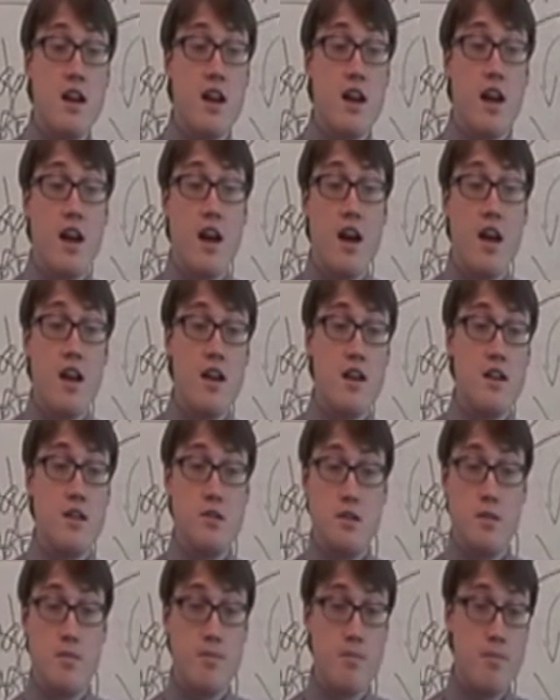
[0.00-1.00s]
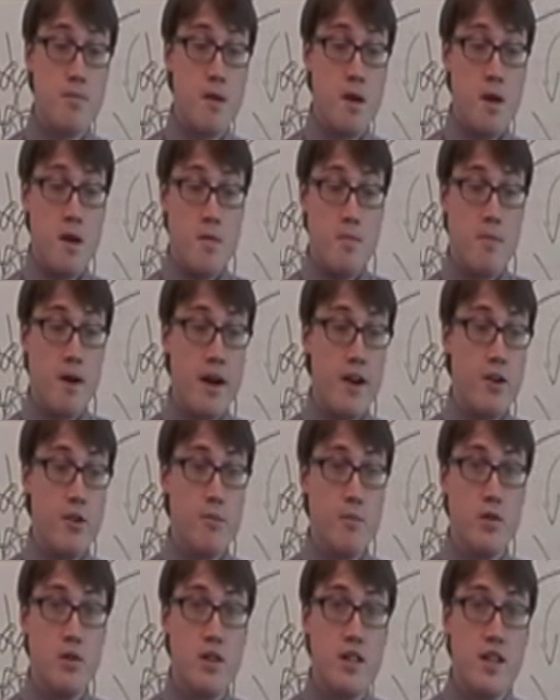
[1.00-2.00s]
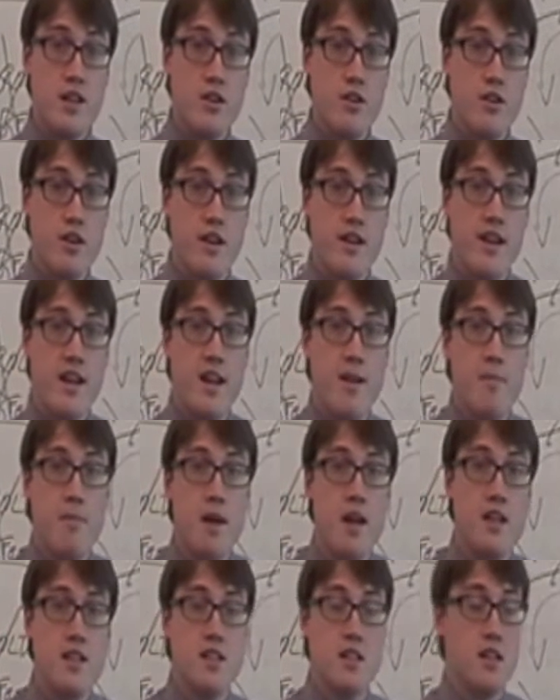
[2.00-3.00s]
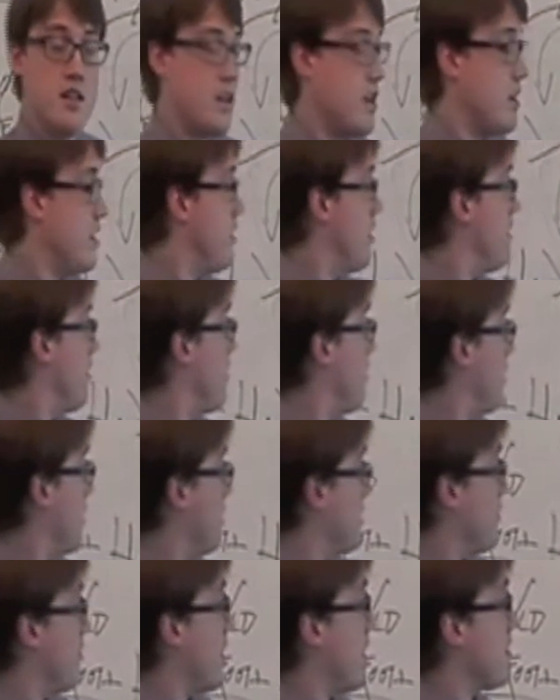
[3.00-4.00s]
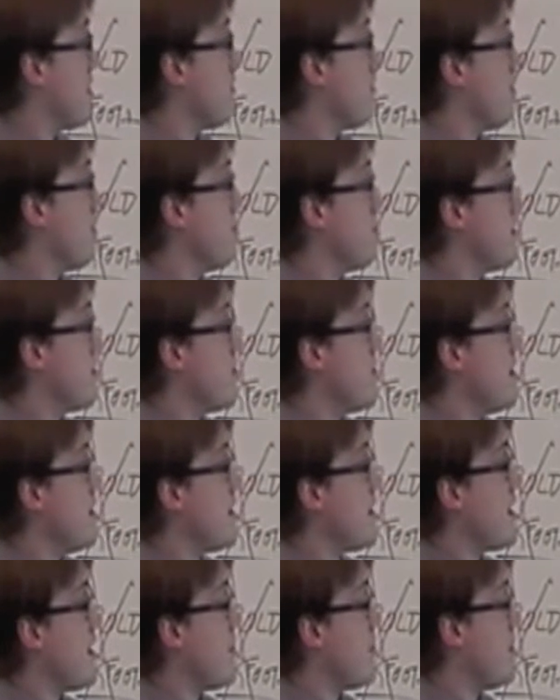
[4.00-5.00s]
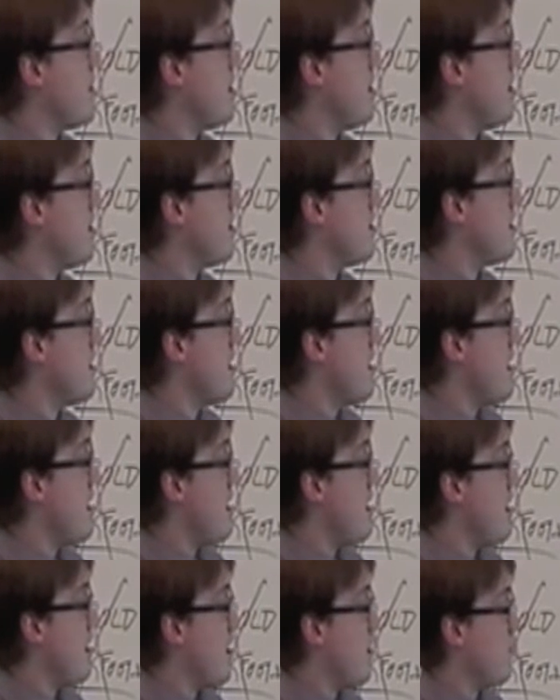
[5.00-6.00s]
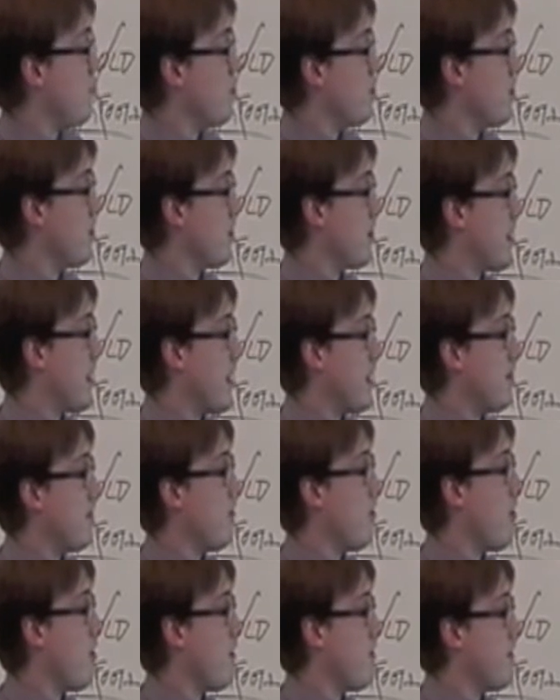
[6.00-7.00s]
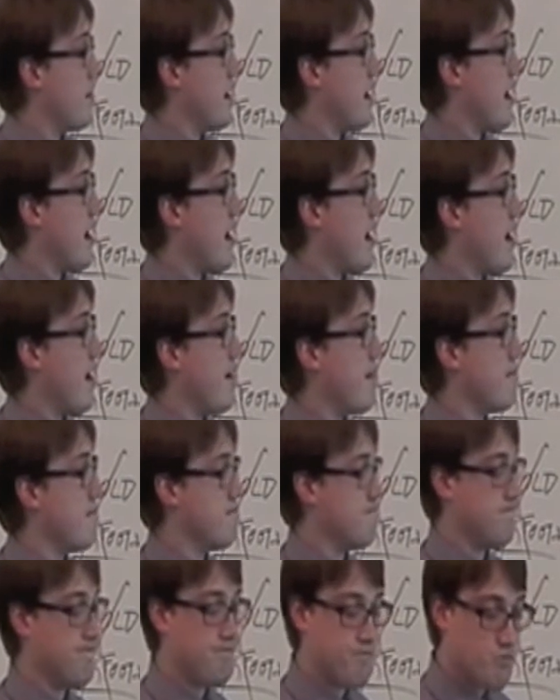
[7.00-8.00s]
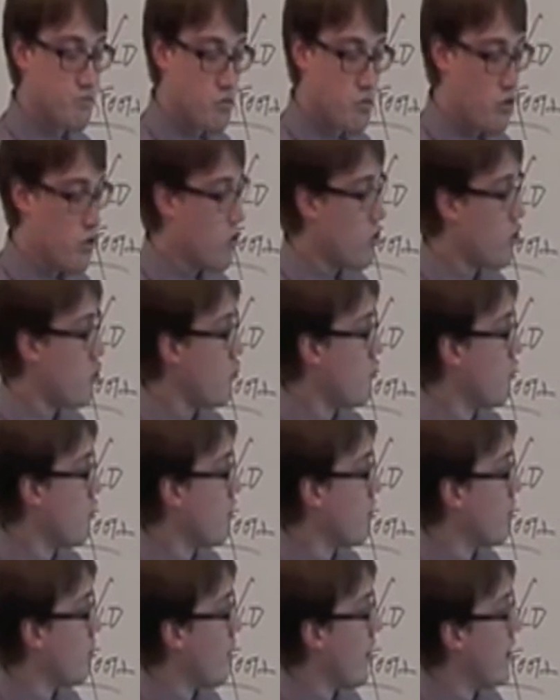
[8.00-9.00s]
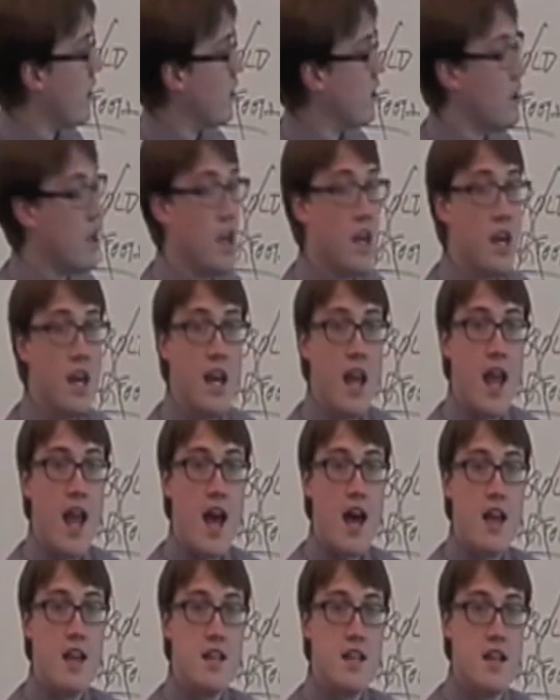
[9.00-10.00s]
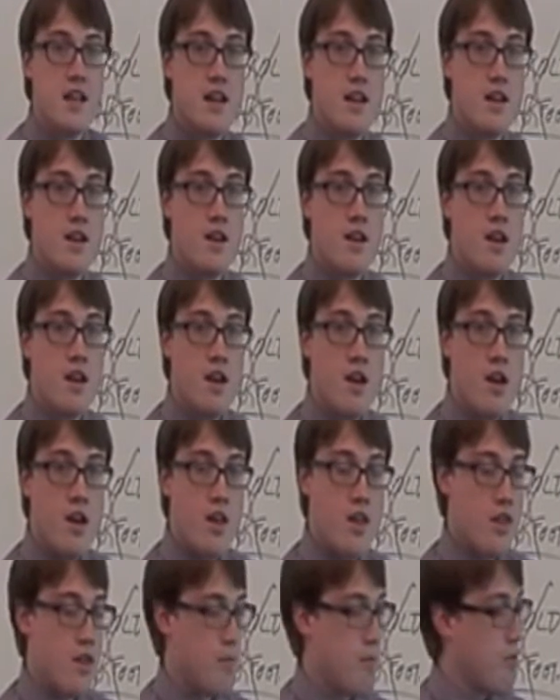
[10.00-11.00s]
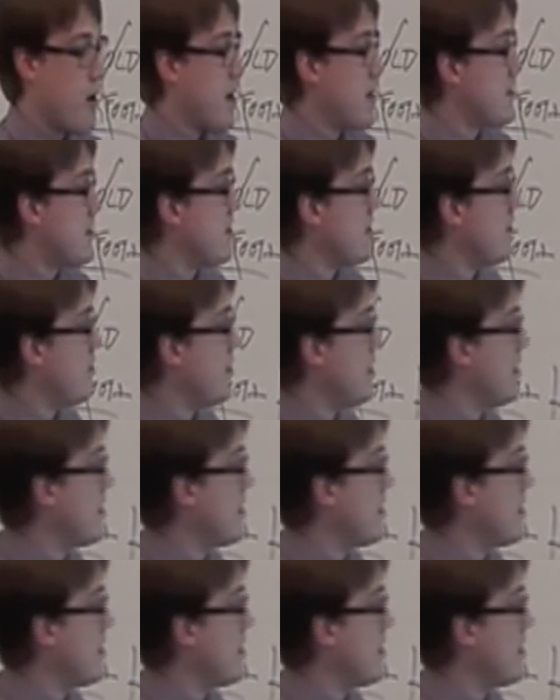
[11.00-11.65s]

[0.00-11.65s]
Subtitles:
and some minor military campaigns and things of that sort between the Godwinians and Edward, kind of off and on for a while. And in the process of these